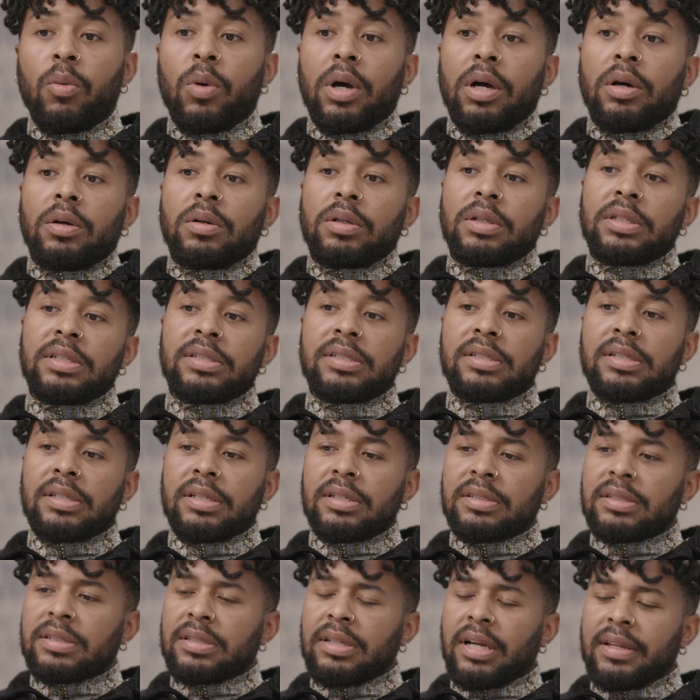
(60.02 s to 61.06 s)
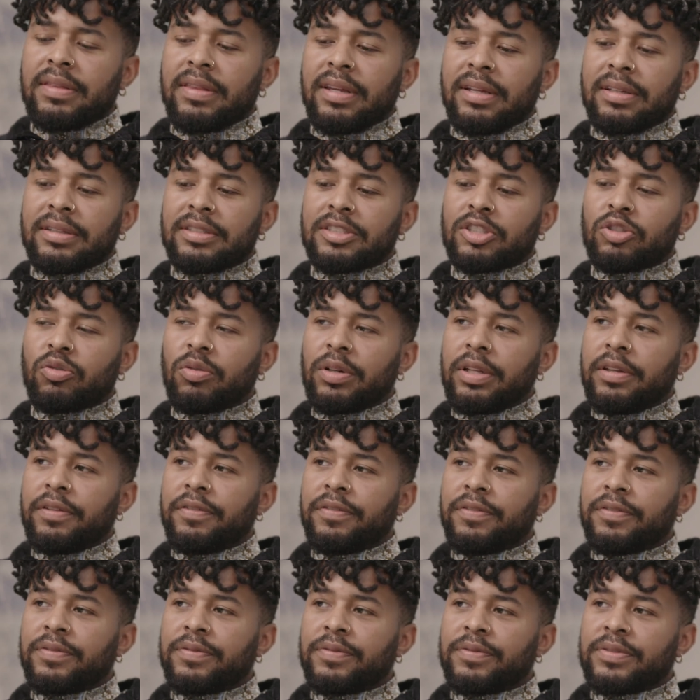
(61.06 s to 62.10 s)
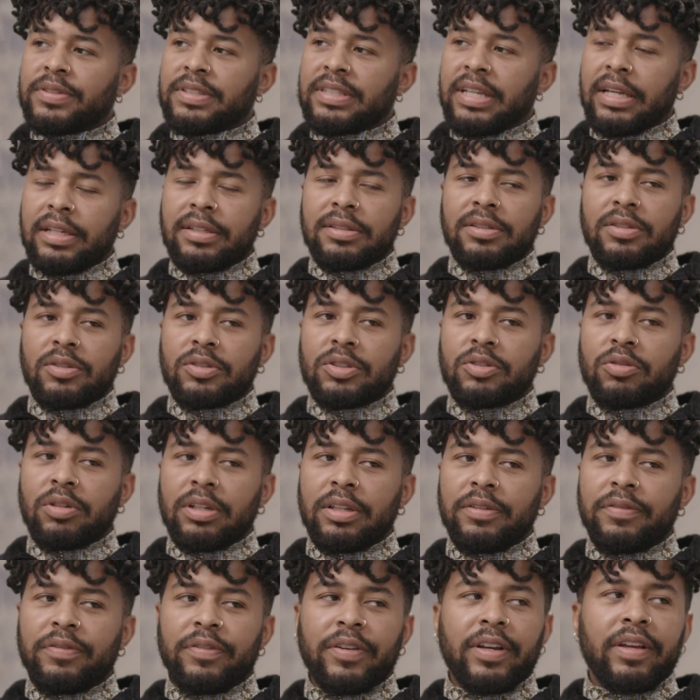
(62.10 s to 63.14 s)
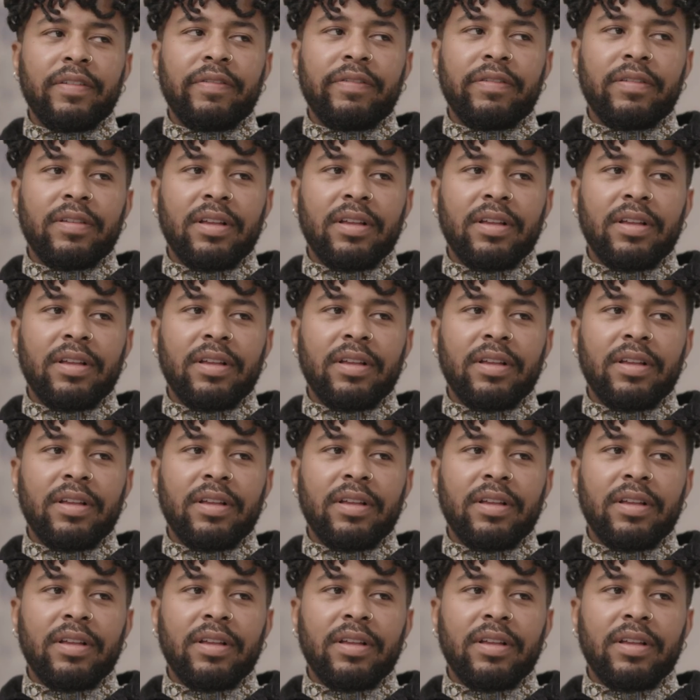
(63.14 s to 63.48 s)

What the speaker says: well, it's I think the 26th or 25th.